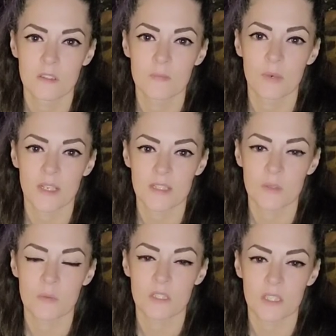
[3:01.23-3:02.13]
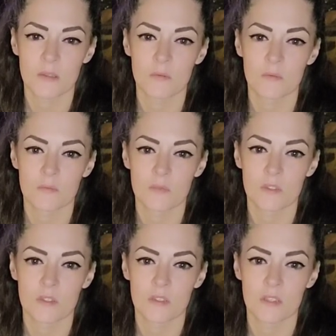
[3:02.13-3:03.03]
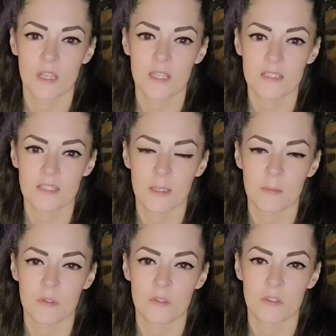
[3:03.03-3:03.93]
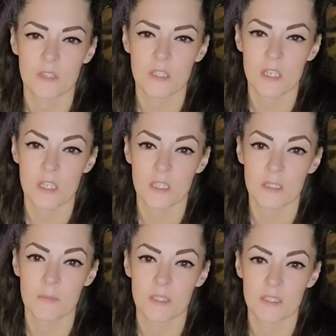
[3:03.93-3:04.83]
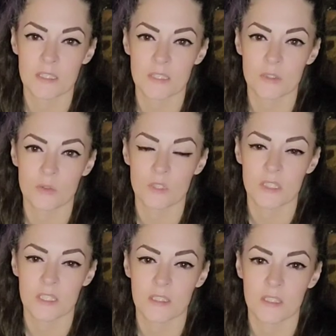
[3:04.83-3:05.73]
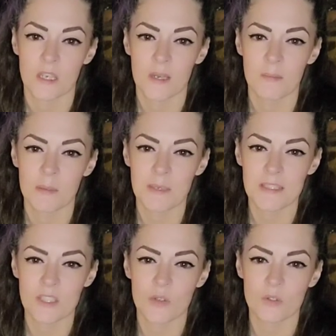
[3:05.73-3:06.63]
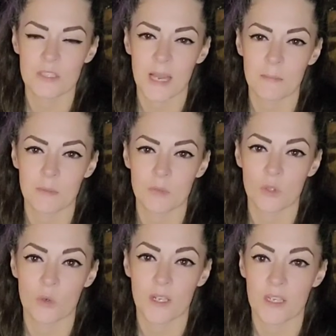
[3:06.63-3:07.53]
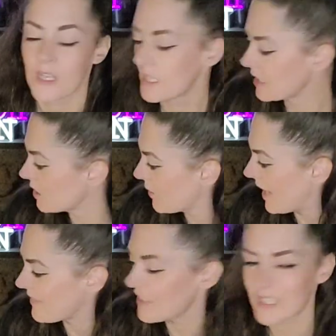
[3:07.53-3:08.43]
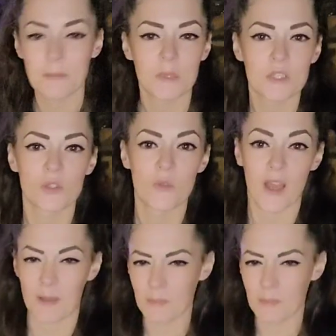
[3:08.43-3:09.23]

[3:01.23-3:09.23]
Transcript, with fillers: Because Bradley was on the the glass table. Ugh, he better not do it again. Maybe I should go stop him real quick. You know what? I feel like I'm going to do that.